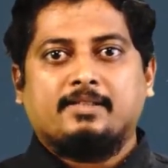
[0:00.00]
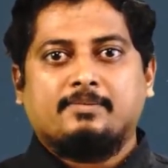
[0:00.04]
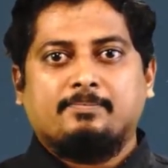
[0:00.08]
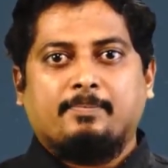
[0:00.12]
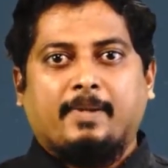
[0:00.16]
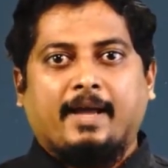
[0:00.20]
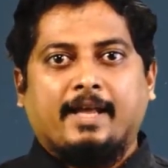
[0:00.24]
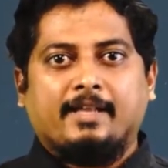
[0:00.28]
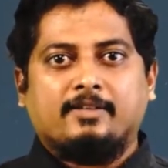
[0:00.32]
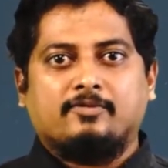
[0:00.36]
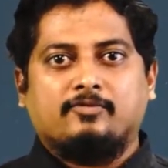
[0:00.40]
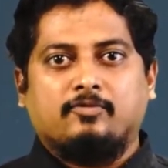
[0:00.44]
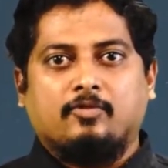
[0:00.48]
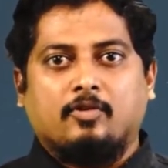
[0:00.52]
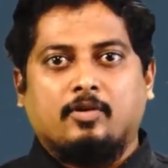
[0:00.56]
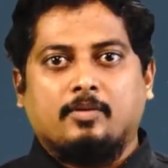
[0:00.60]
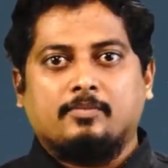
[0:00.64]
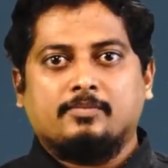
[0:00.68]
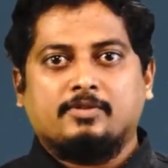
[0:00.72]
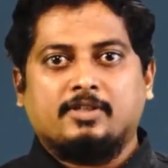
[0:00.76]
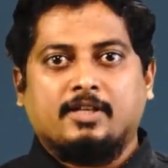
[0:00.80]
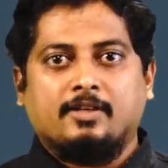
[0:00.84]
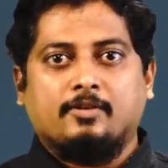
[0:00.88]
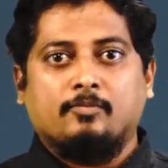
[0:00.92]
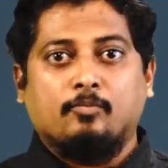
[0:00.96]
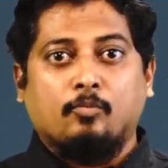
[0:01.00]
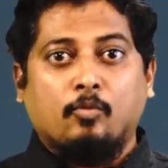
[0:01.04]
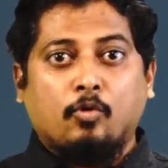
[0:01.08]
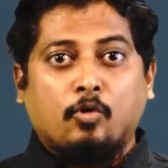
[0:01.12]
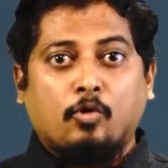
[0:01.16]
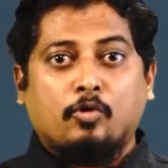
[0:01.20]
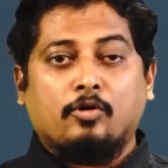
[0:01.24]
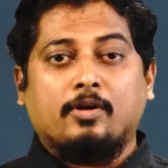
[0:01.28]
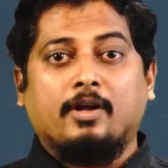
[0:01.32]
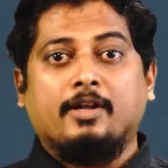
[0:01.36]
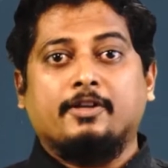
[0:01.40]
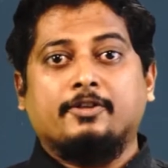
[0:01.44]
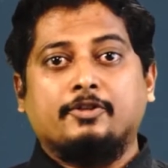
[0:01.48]
past forms are
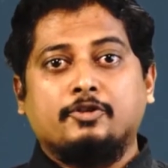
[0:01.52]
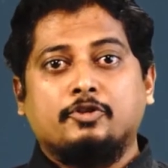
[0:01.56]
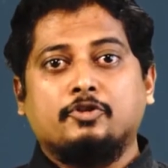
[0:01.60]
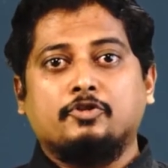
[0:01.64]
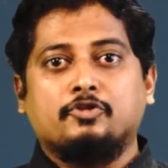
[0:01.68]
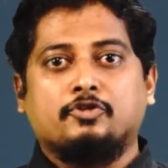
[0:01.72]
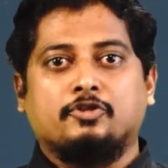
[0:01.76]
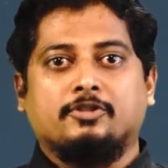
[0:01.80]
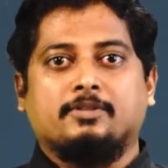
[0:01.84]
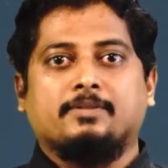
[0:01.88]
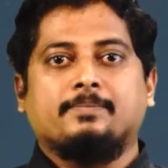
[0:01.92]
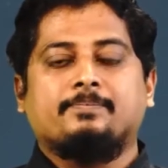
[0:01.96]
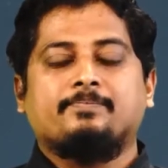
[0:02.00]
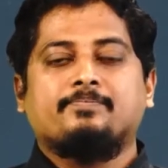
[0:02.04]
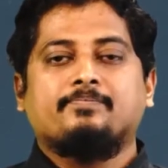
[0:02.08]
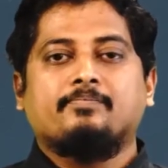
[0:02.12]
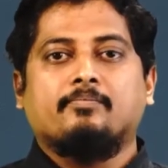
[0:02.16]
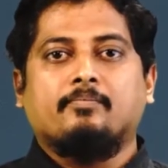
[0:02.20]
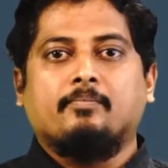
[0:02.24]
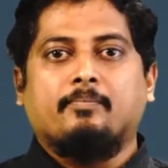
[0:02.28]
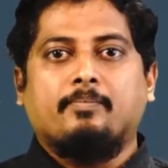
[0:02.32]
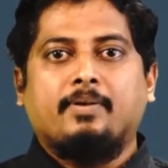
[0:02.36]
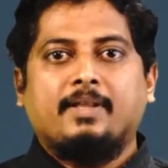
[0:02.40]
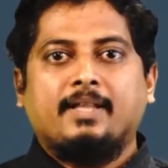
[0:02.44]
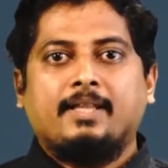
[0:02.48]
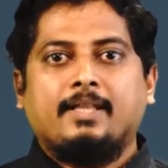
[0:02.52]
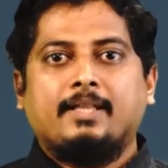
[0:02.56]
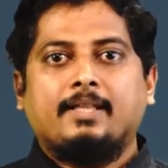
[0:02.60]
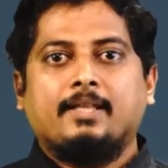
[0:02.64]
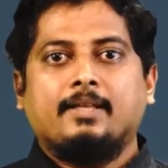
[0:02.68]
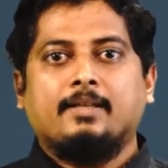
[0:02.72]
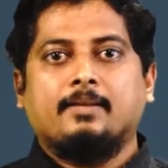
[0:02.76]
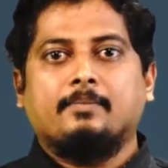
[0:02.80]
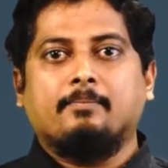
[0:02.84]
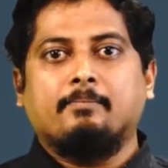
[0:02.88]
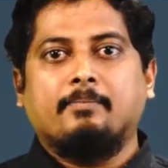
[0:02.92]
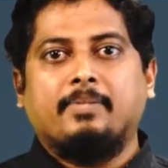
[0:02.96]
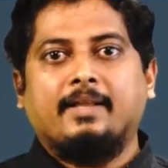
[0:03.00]
more unusual. Build,
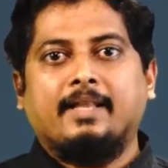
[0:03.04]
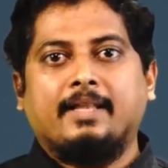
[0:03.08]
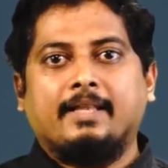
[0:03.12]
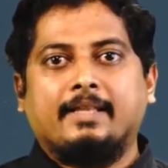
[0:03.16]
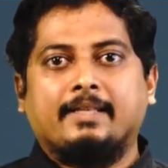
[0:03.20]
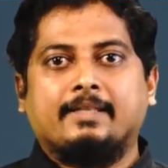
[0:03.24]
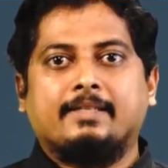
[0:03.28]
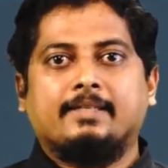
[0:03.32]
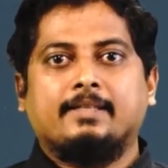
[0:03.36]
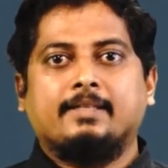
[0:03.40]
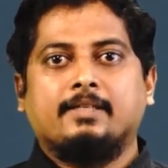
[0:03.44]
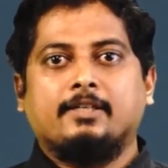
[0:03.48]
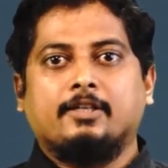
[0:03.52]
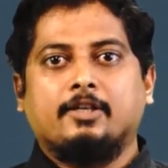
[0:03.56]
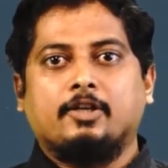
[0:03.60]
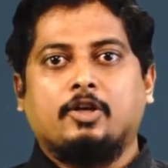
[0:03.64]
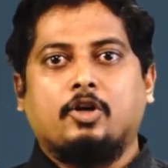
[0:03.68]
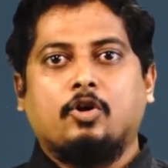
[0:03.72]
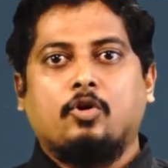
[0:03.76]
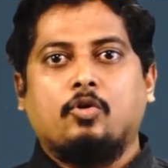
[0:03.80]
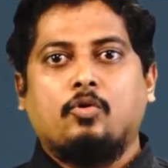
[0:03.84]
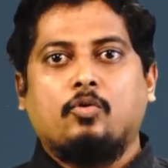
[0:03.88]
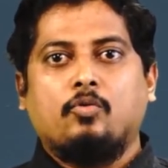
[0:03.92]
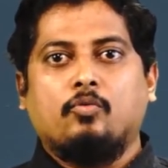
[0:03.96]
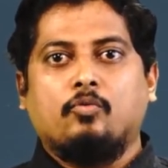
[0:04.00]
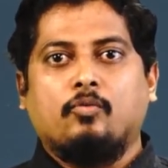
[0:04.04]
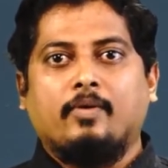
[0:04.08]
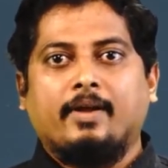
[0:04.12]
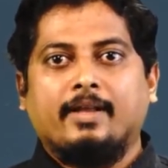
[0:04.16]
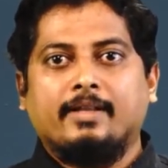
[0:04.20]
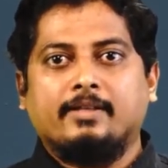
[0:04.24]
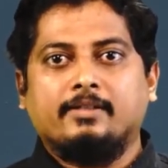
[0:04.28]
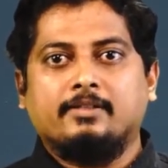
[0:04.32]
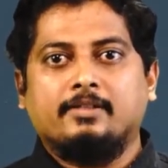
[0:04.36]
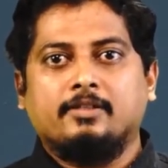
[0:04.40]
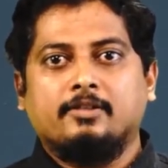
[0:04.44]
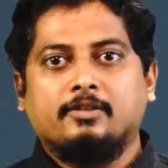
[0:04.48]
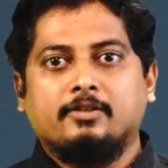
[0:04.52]
built, go,
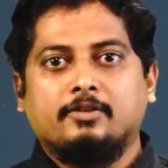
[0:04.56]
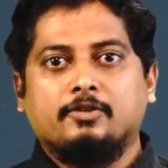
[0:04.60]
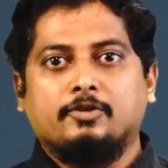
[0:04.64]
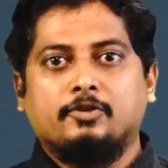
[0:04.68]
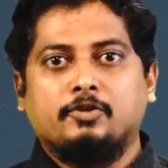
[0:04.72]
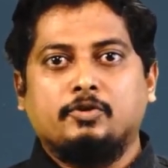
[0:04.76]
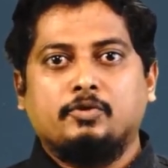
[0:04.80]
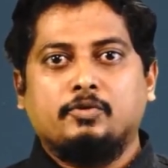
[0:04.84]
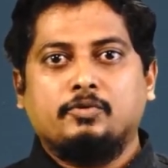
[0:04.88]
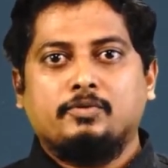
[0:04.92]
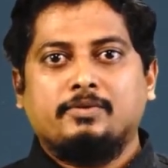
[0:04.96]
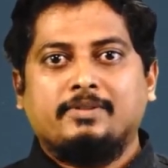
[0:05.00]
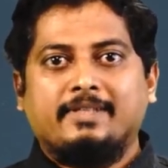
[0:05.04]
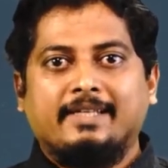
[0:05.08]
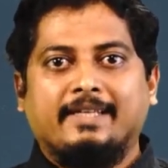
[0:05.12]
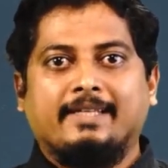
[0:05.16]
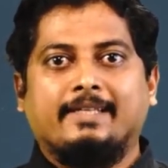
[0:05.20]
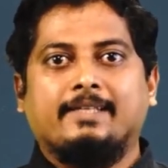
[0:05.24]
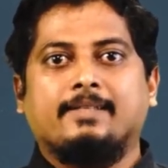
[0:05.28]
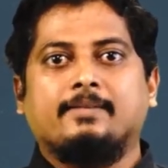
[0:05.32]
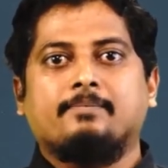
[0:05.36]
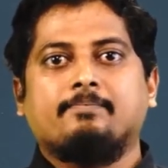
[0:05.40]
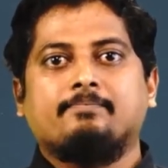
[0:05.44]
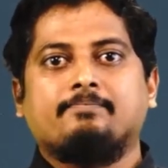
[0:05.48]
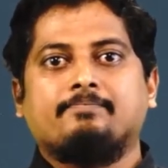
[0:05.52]
went, do, did.